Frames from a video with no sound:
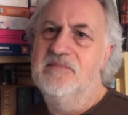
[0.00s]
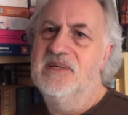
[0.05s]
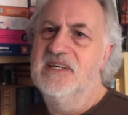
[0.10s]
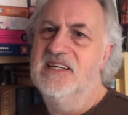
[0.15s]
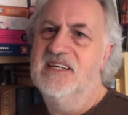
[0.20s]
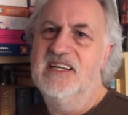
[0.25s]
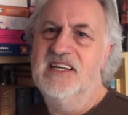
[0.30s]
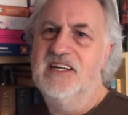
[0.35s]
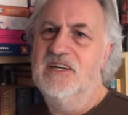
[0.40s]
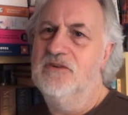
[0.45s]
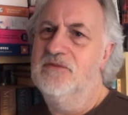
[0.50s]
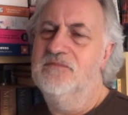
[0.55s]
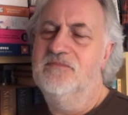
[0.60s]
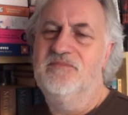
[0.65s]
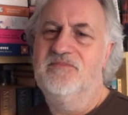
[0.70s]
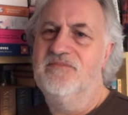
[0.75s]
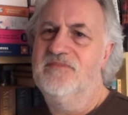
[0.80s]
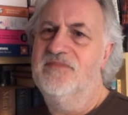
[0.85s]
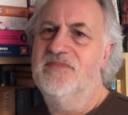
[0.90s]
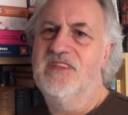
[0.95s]
you know,
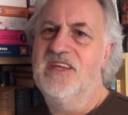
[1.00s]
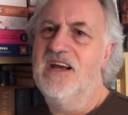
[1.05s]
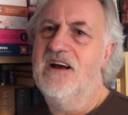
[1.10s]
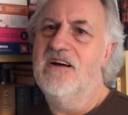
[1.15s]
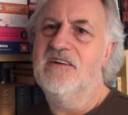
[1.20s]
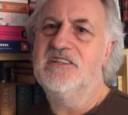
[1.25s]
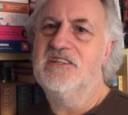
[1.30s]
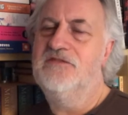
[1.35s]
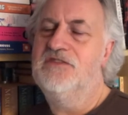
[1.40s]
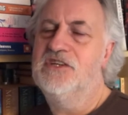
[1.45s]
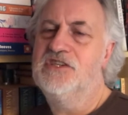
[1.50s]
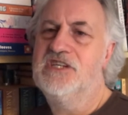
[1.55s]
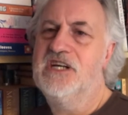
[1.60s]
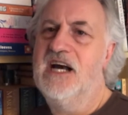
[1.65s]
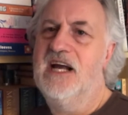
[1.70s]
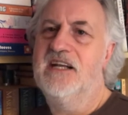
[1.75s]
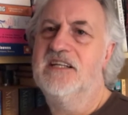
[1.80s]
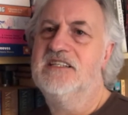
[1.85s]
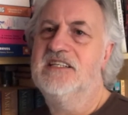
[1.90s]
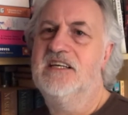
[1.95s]
the
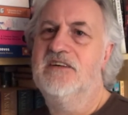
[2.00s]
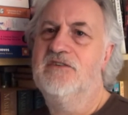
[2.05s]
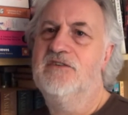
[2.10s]
artificiality of